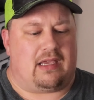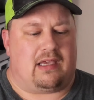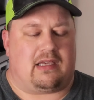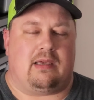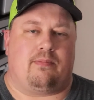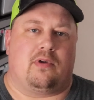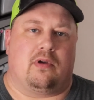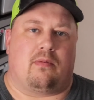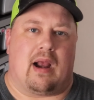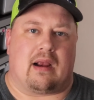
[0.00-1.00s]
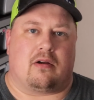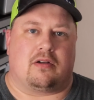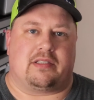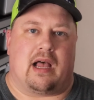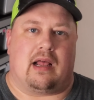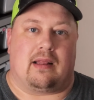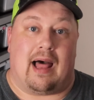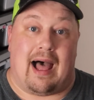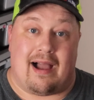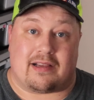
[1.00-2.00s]
you keep good records on
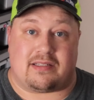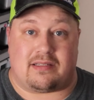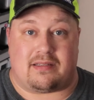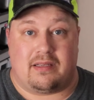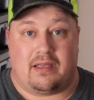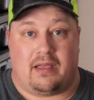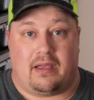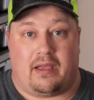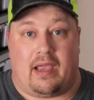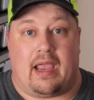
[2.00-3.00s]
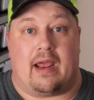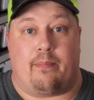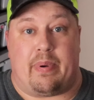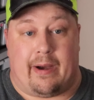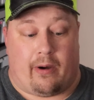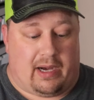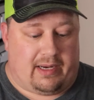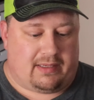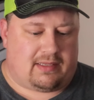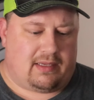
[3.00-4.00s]
locks and
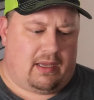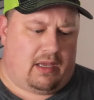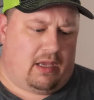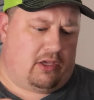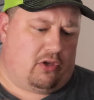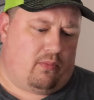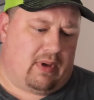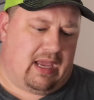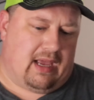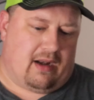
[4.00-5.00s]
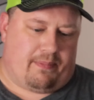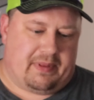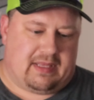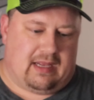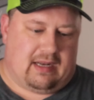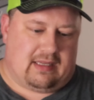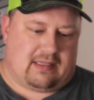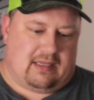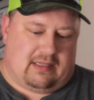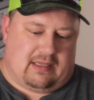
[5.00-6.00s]
pairings. You may end up at the end of the
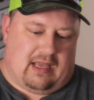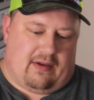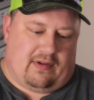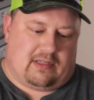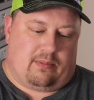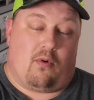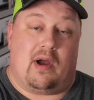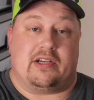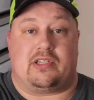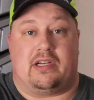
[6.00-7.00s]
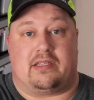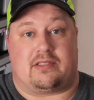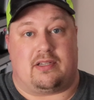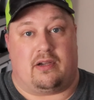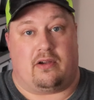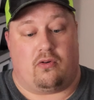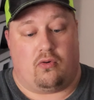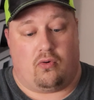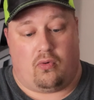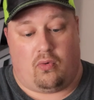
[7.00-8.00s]
season having some question as to
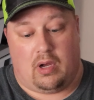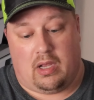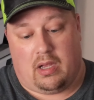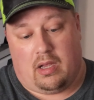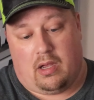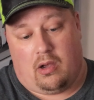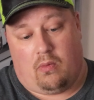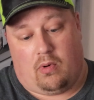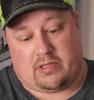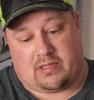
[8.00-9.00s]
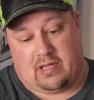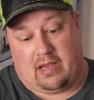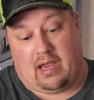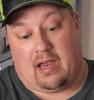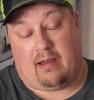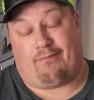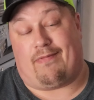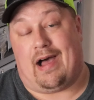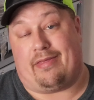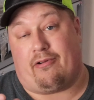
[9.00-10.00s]
who was the
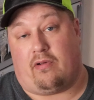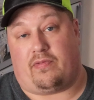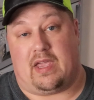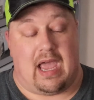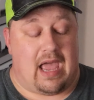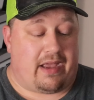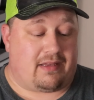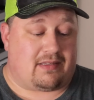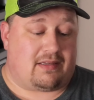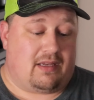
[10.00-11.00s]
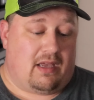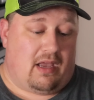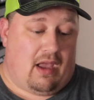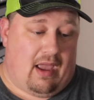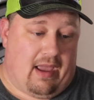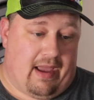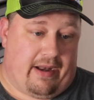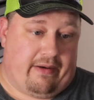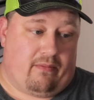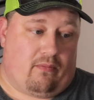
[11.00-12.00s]
father of the eggs,
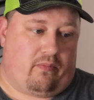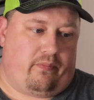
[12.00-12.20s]
and